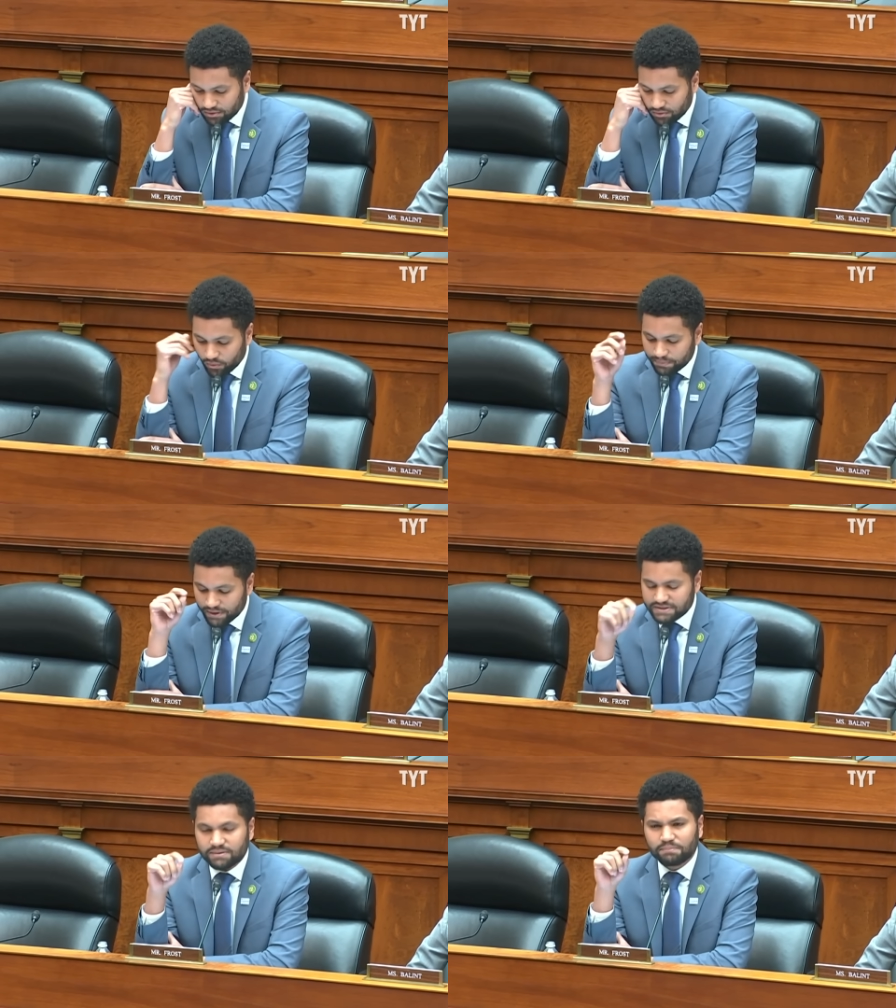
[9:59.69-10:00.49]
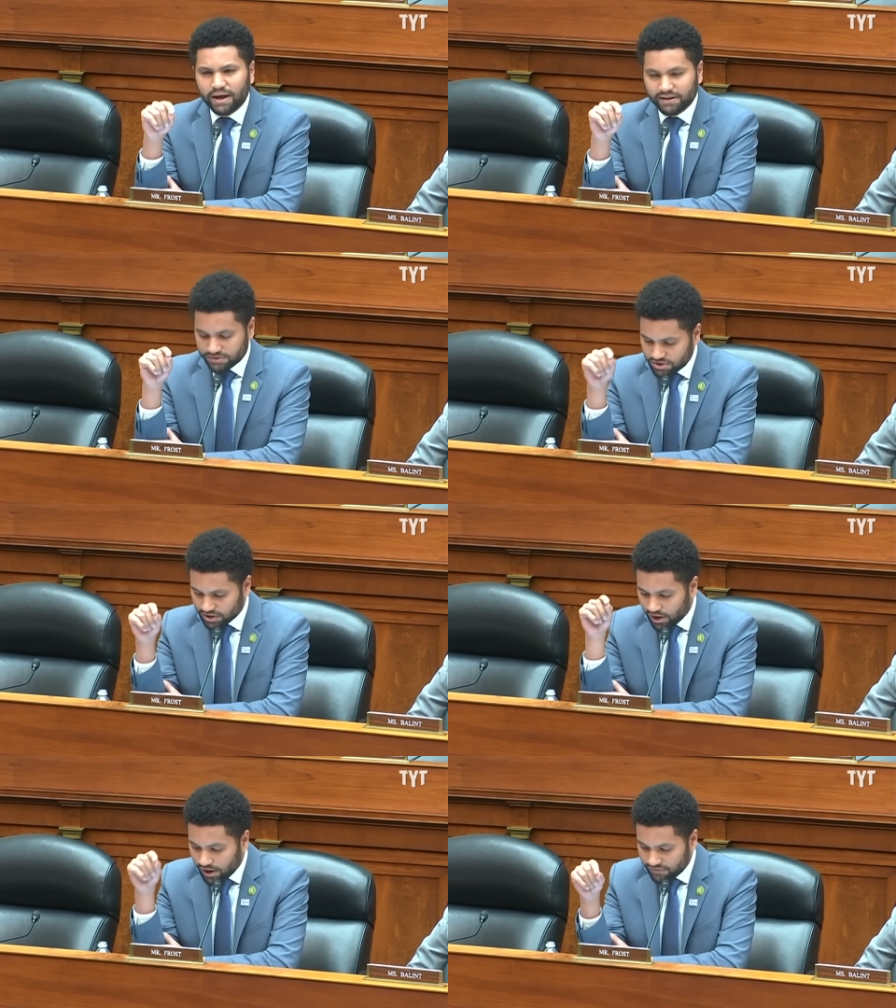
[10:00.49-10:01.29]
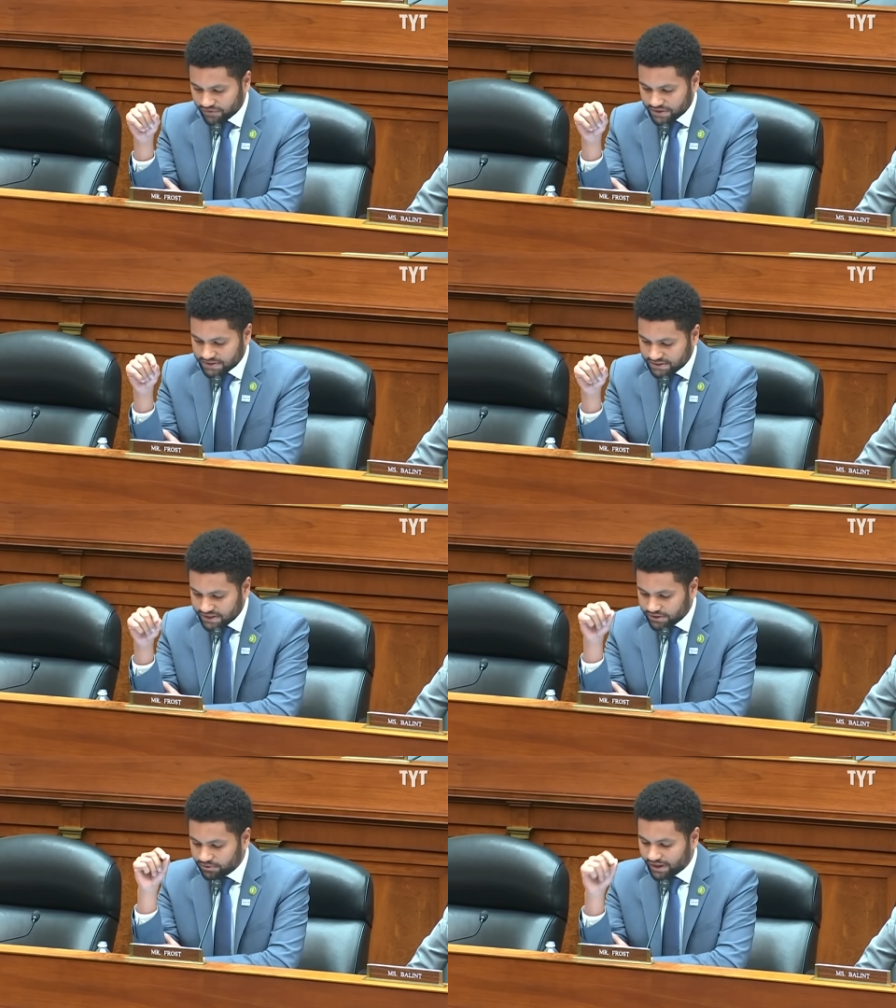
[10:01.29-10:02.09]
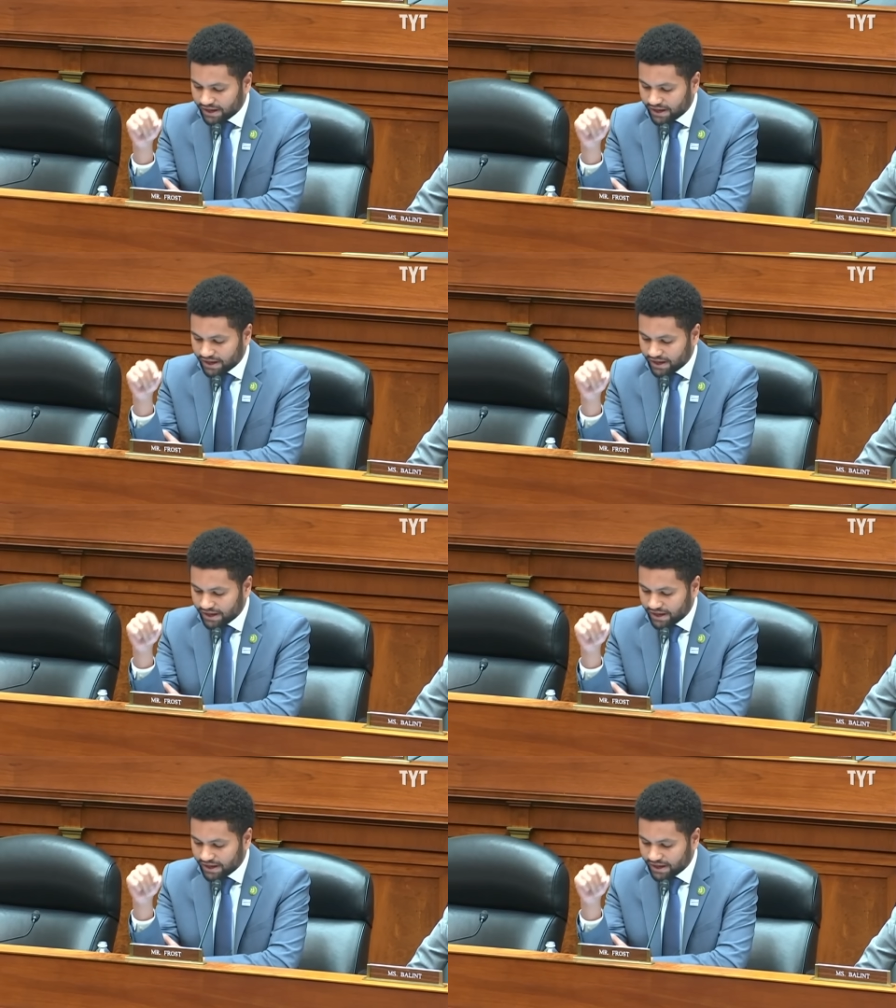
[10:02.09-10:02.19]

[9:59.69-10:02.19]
when President Biden took office, did your